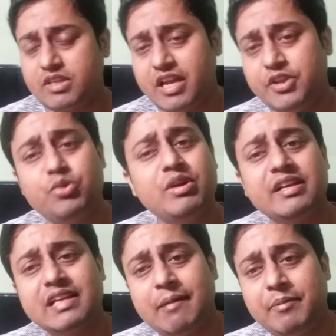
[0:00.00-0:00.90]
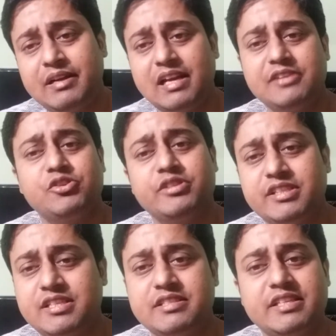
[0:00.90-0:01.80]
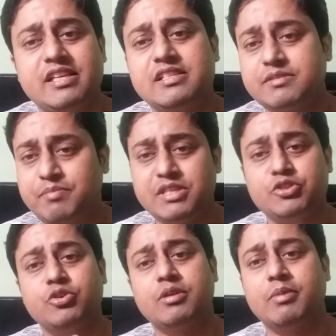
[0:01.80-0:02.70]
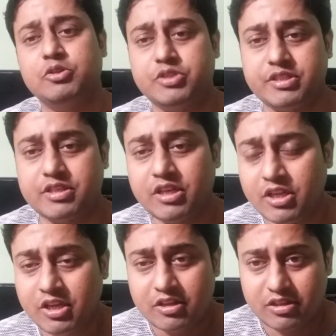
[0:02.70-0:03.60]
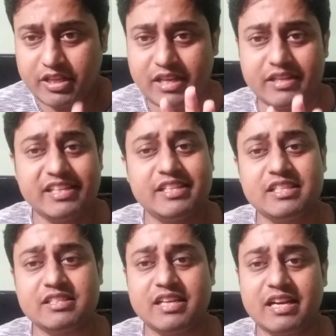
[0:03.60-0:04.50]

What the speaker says: and you can capitalize on these skills, be sure about it. Then it is